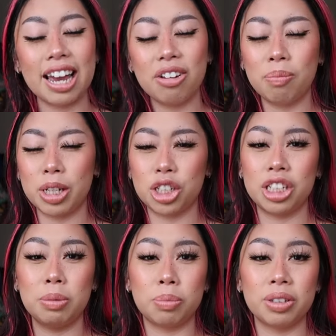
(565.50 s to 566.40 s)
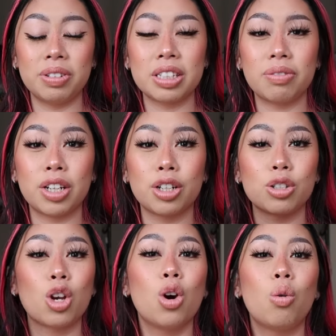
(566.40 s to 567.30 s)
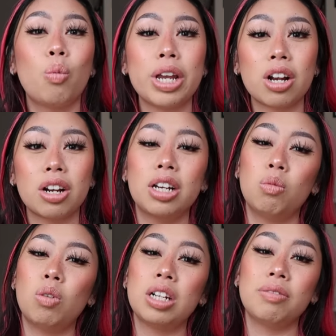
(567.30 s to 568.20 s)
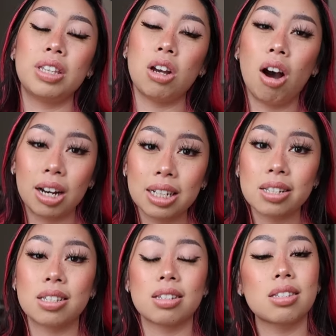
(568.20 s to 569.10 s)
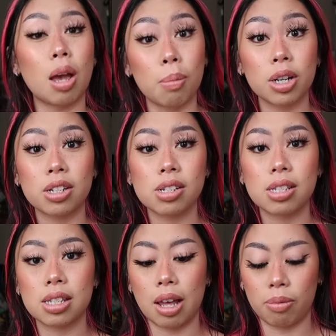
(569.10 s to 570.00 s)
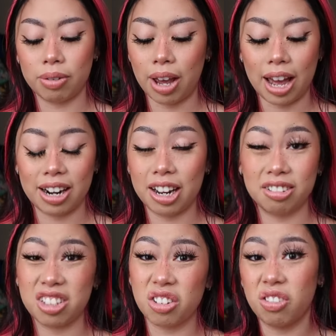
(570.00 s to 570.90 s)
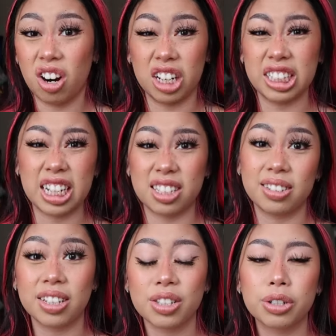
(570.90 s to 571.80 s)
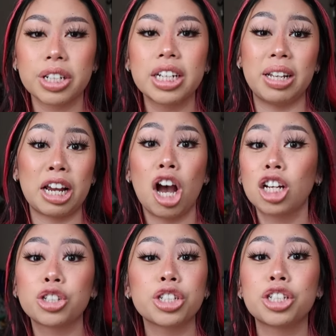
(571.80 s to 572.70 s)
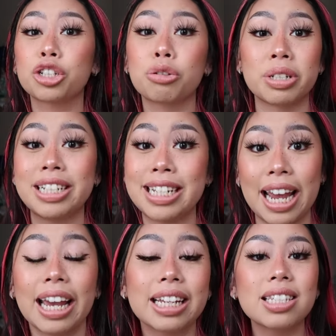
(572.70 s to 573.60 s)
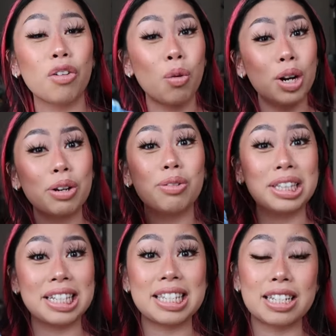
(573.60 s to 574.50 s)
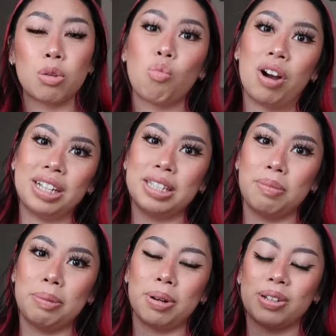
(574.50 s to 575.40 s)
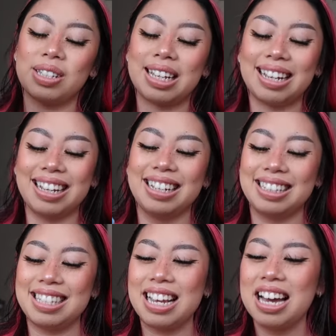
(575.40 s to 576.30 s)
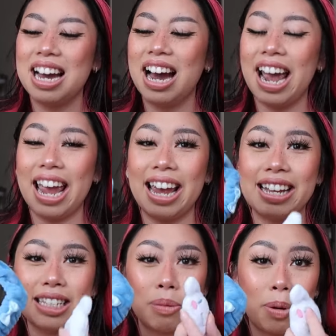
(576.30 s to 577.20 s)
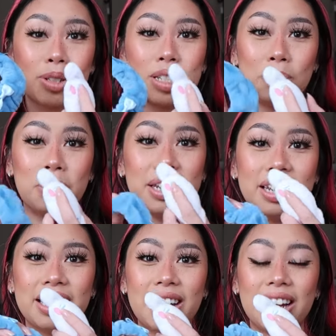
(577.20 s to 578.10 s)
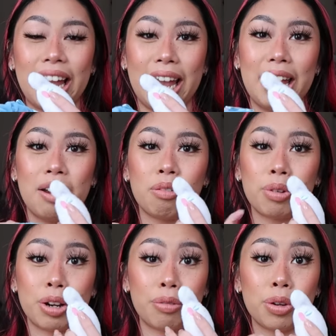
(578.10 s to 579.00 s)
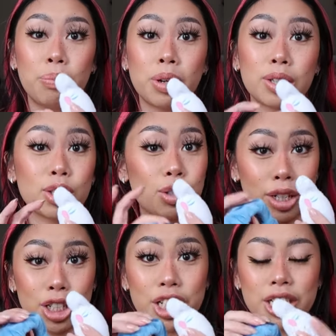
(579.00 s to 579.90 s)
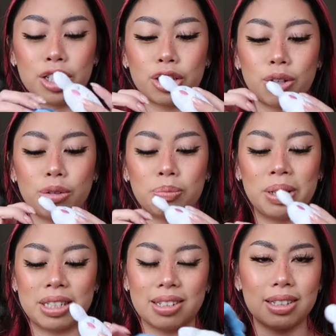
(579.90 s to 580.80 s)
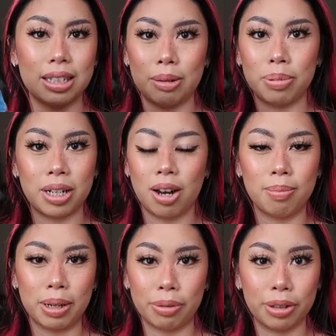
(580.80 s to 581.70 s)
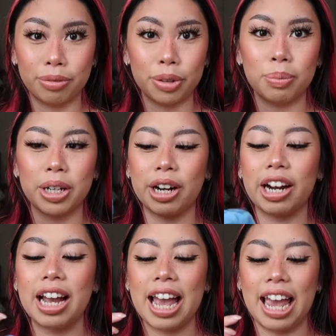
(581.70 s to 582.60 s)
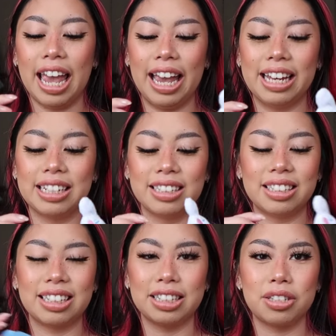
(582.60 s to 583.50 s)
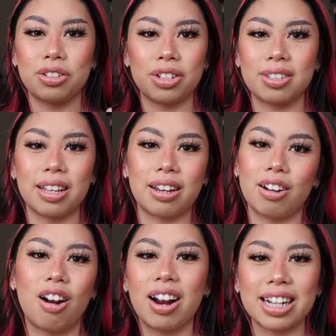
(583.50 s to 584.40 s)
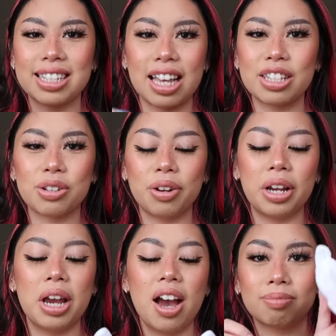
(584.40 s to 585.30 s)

I had mentioned in previous videos, we are in one of the hottest summers that we've had so far in Texas history, like 100 degree days. If you're wondering what this is and why it's in my purse, it's a, it's supposed to be a rear view mirror scrunchie so basically I put it on my rear view mirror and it's just like a car accessory